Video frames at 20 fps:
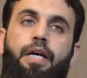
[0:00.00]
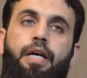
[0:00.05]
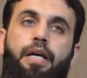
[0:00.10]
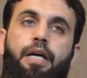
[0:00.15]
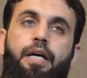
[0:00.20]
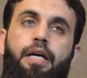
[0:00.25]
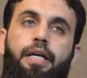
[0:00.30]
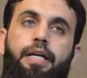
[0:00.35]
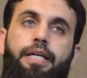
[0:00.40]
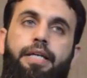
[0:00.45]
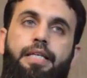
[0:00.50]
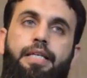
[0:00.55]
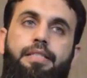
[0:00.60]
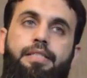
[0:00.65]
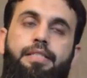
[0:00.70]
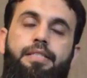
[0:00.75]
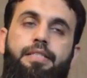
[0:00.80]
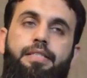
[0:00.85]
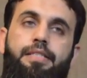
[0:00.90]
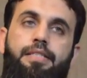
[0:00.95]

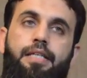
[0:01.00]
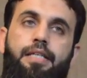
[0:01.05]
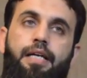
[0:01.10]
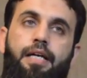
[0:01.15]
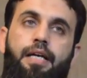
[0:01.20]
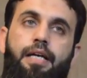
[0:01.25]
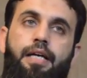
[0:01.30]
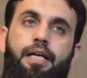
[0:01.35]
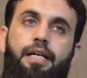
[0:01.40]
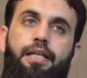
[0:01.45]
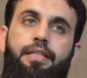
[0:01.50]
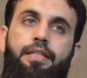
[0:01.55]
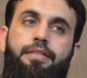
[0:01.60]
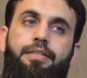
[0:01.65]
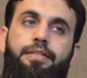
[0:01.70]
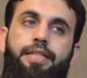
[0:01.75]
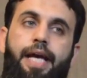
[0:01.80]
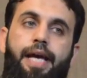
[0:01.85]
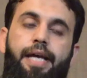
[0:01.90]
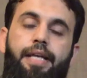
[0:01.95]
is
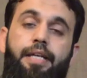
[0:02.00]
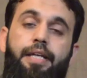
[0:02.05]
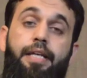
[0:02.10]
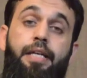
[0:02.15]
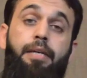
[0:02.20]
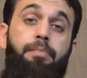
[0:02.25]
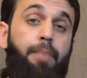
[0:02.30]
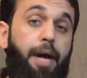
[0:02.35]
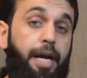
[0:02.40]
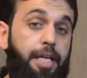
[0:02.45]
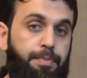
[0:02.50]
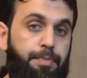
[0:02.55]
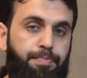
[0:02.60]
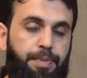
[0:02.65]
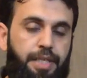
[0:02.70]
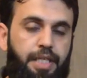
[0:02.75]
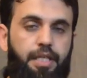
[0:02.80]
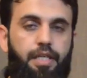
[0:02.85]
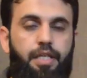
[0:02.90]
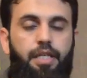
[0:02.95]
that he might
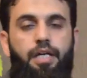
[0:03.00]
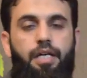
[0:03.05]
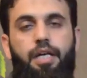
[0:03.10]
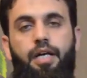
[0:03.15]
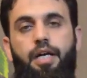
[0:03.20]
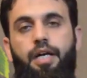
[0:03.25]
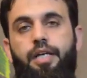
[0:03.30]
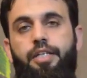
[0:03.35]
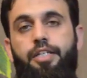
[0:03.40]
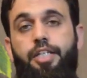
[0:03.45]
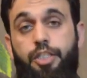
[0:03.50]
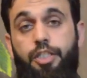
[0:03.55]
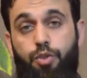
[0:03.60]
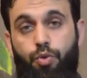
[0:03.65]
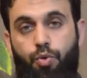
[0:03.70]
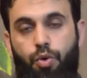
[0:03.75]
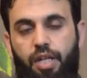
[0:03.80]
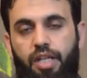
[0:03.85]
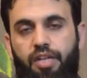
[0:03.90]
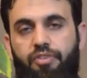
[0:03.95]
be
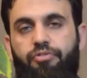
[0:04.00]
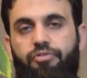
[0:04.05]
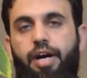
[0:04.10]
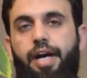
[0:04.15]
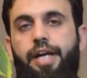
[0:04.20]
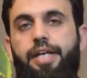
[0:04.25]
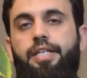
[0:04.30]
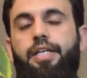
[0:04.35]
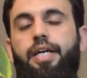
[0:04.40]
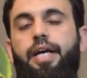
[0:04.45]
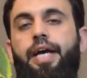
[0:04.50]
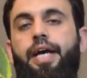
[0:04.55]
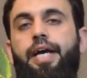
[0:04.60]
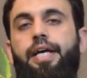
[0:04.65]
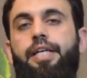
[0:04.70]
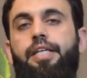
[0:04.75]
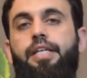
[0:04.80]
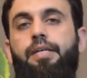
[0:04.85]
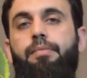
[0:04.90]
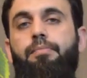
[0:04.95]
disqualified
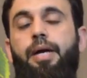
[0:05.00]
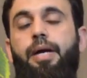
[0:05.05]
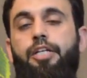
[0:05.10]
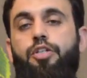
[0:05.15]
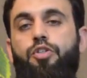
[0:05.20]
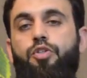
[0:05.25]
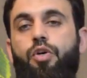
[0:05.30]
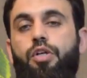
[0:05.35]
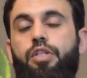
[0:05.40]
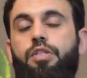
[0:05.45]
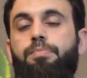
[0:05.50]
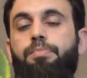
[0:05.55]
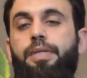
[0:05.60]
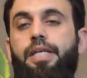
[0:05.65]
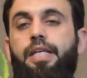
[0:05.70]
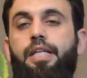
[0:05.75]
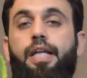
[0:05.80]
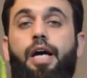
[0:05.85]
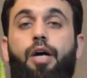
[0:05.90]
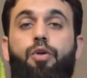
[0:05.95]
and he might not be
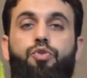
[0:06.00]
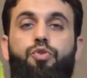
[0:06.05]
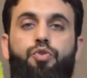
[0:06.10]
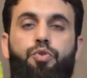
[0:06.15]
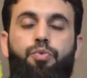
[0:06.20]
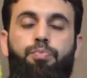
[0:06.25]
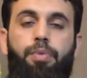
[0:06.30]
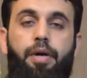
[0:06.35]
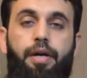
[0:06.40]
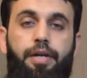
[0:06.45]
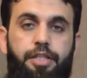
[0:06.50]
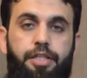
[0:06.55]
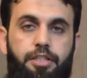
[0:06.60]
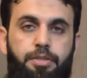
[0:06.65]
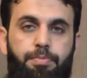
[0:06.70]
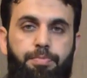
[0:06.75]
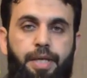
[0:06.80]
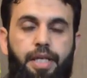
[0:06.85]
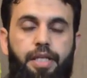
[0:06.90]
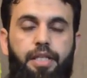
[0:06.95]
allowed to
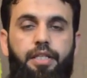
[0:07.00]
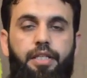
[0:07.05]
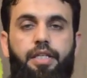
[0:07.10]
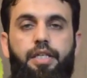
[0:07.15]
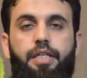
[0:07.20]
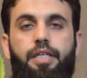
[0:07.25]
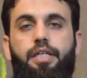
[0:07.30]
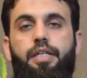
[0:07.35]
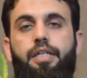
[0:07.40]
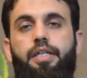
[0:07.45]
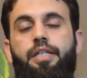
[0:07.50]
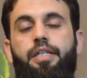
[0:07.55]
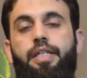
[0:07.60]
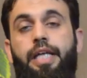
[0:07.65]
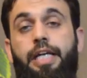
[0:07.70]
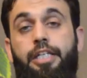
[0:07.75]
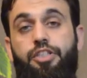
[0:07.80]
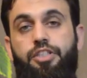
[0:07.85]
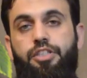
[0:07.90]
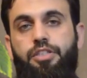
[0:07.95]
participate in the
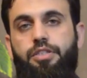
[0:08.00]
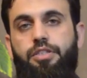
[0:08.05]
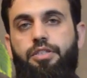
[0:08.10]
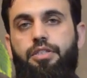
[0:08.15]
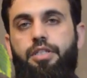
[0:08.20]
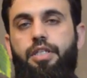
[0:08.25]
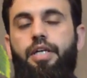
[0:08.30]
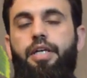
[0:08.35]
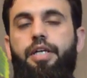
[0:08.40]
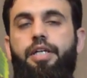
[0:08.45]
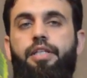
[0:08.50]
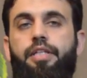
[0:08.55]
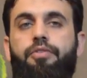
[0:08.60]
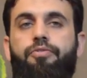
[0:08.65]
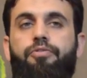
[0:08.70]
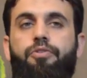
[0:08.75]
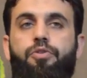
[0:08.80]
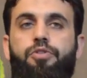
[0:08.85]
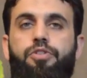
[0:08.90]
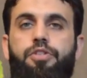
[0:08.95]
elections in the
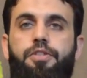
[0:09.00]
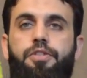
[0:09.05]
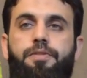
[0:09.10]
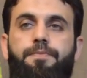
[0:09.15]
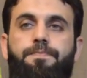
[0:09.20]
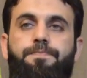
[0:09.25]
future.